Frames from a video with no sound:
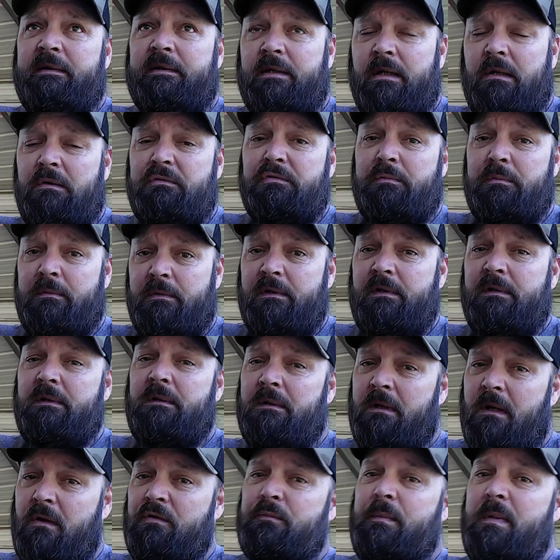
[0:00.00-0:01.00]
Those
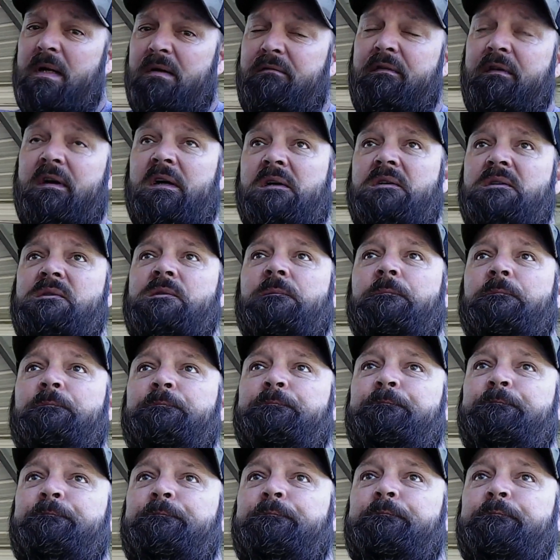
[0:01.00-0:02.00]
are big fish.
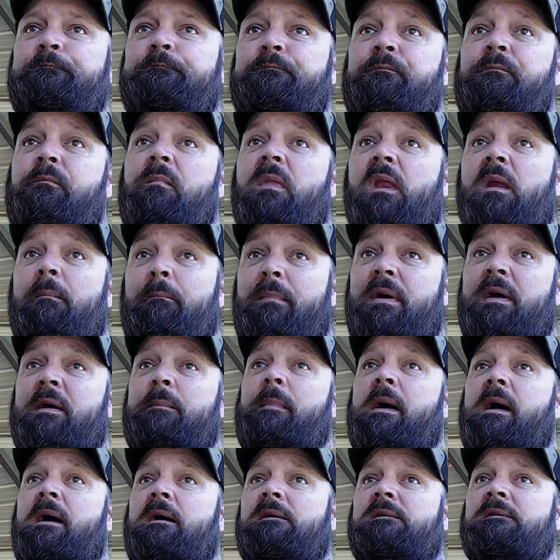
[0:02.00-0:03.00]
Big
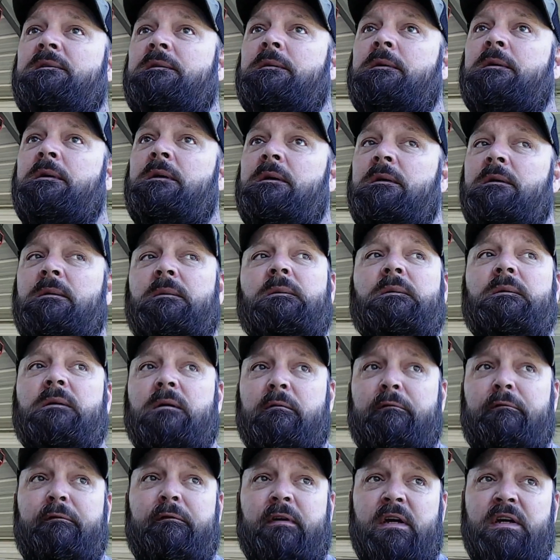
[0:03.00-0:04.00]
bass.
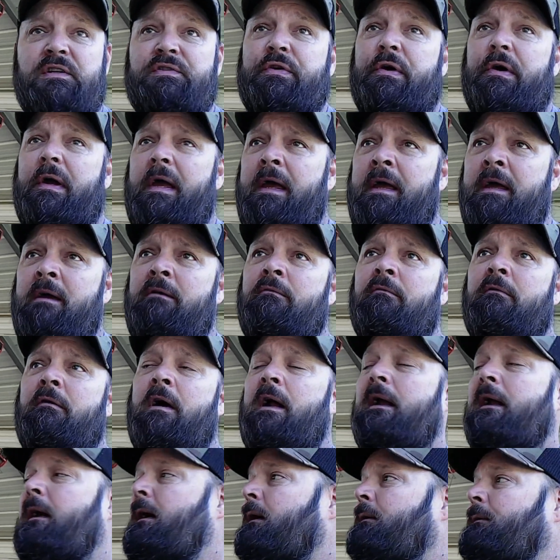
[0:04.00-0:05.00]
Fish are eating
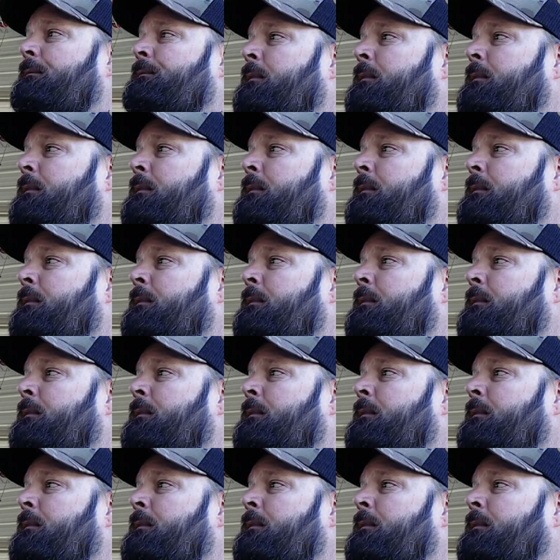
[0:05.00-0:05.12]
right now.